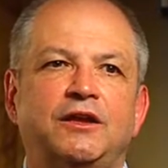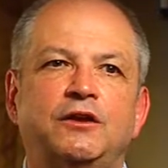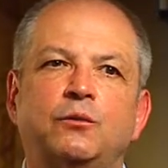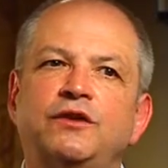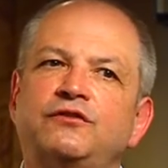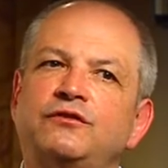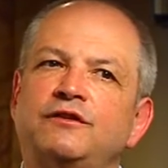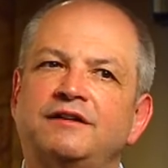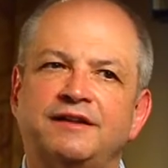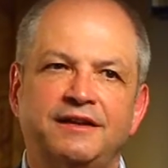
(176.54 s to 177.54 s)
You know, we
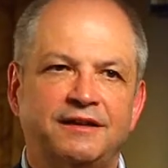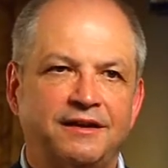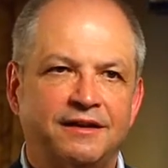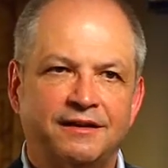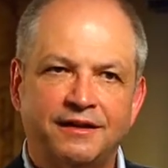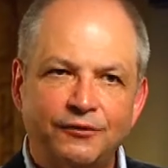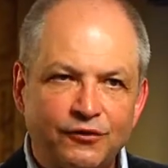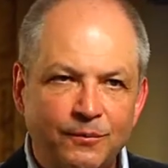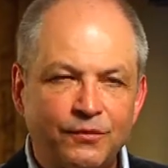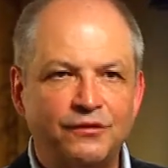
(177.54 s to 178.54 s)
certainly, in
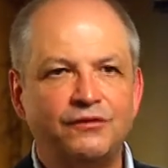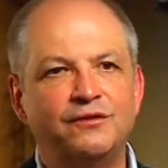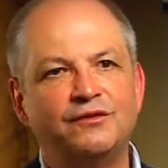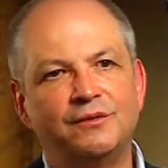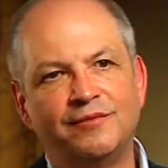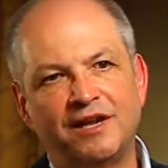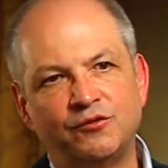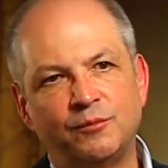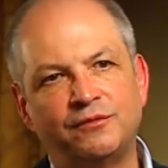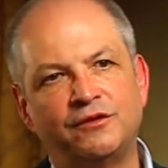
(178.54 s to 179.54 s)
leadership positions, in
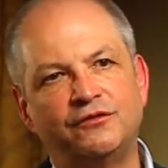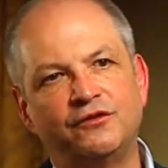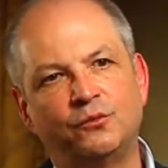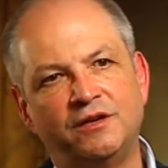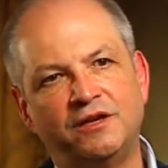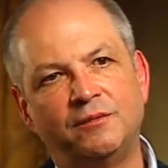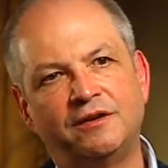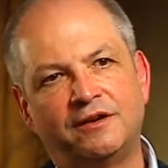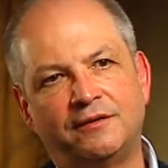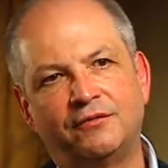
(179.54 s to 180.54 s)
management positions, we need to be
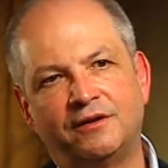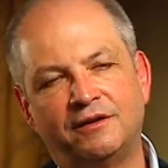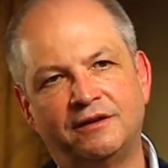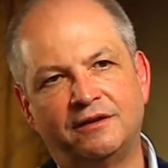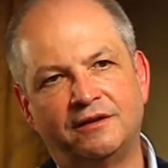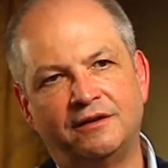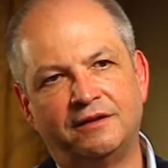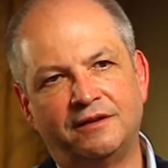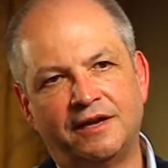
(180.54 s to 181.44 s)
confident in